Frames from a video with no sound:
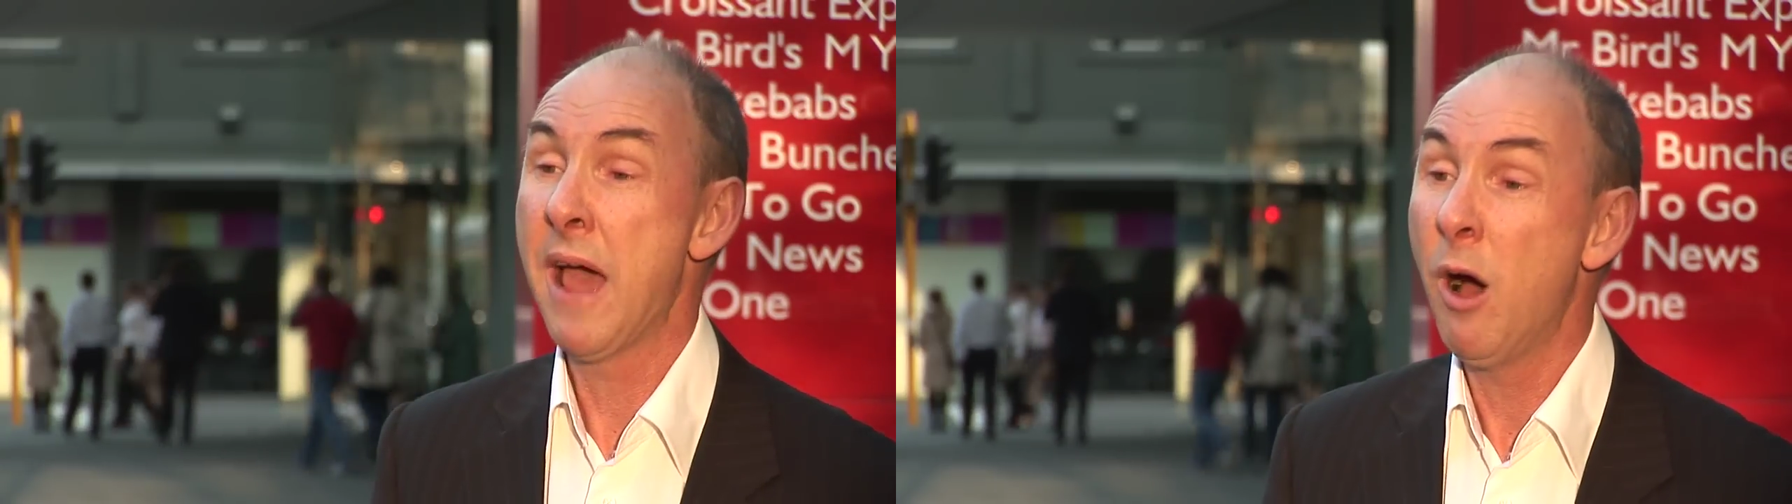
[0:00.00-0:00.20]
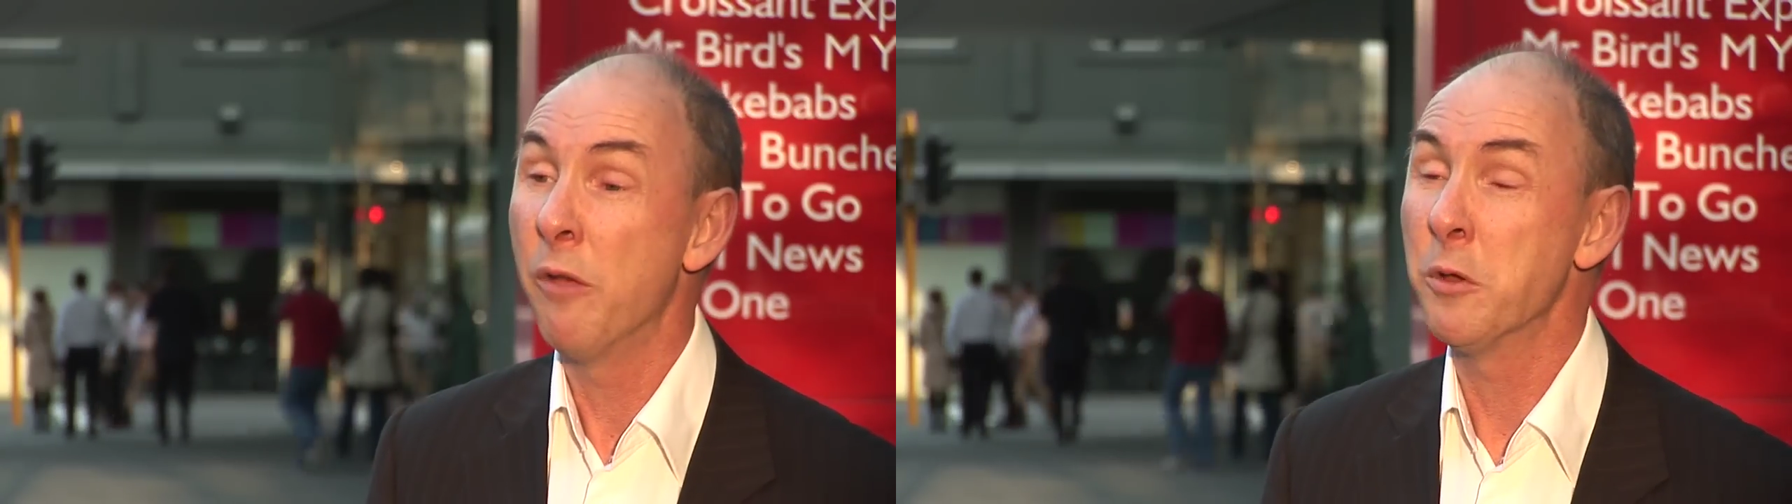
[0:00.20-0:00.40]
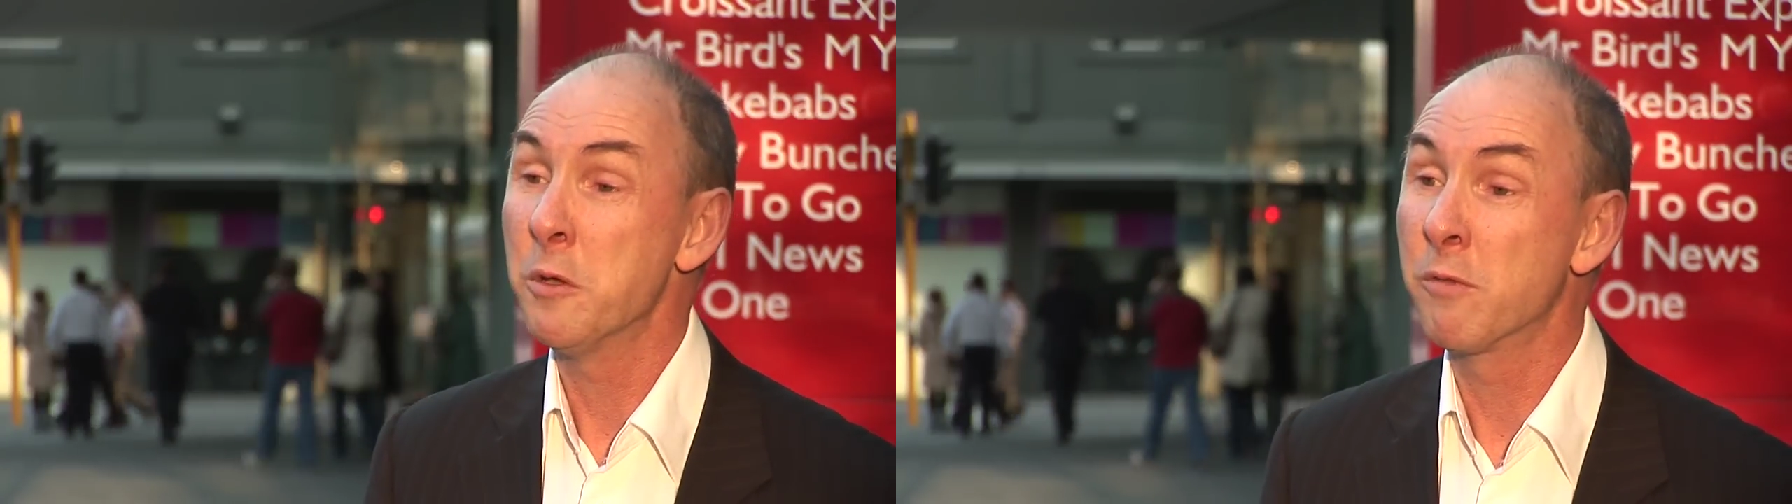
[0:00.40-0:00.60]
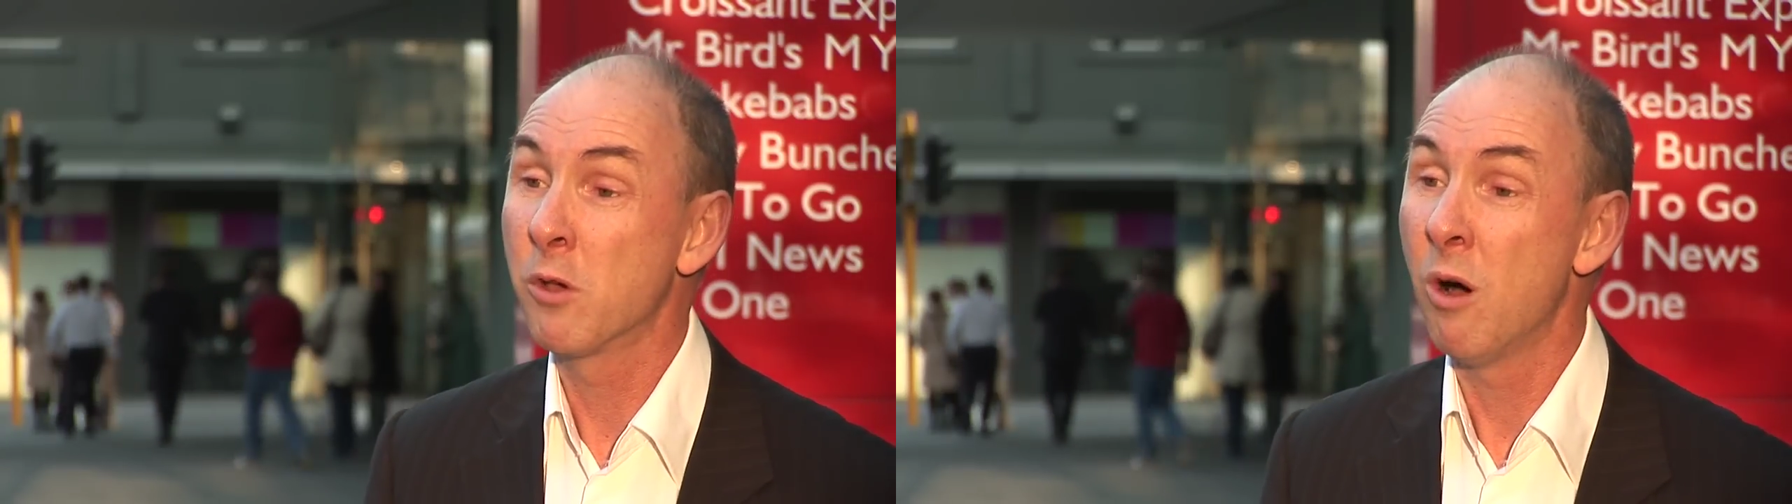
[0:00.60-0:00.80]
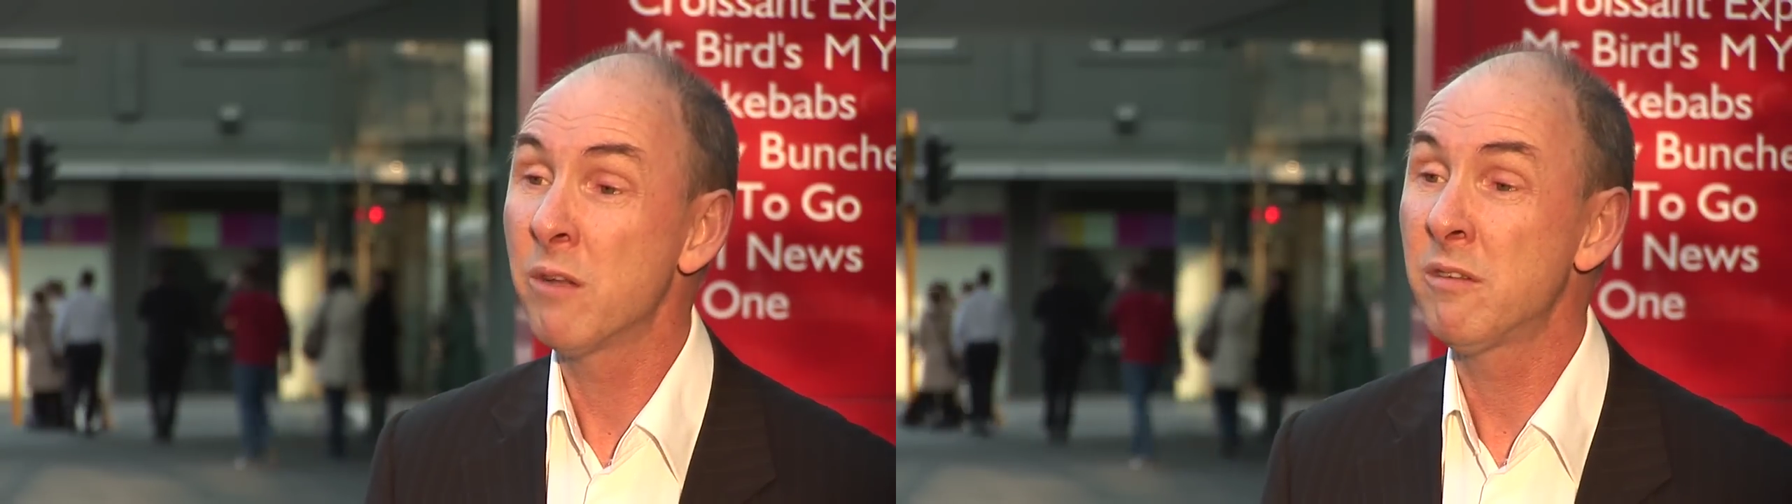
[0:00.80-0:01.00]
power that you've
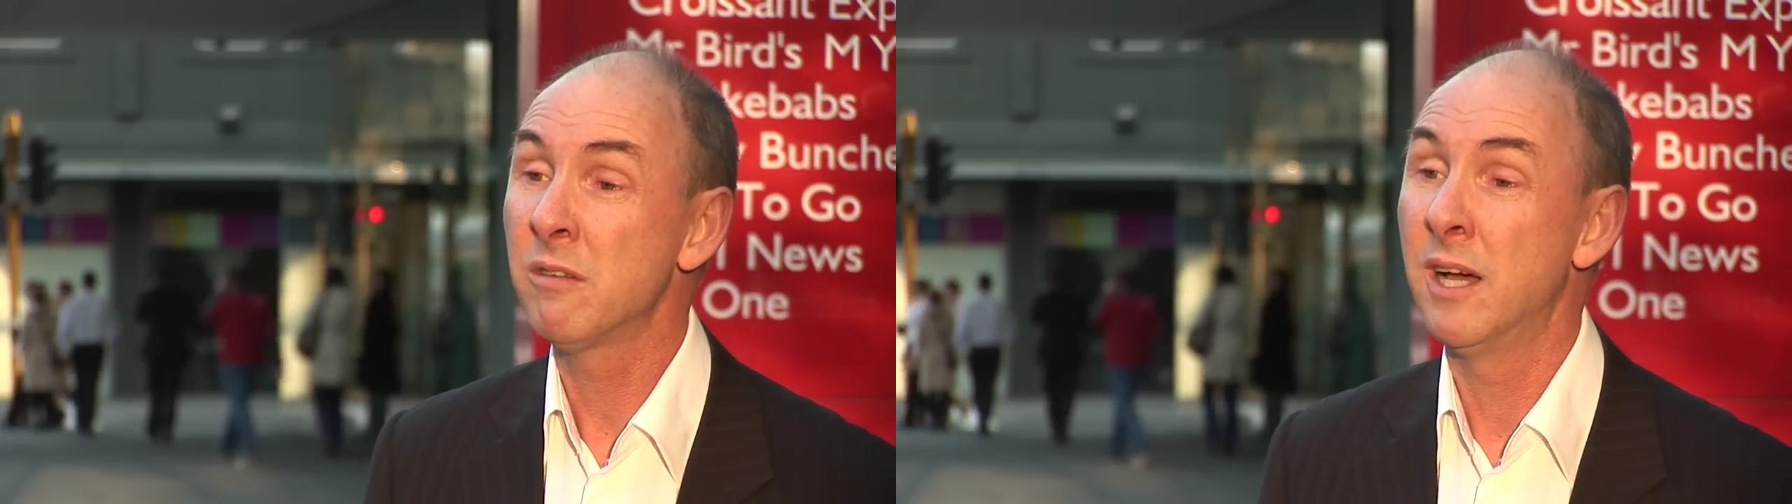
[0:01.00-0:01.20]
got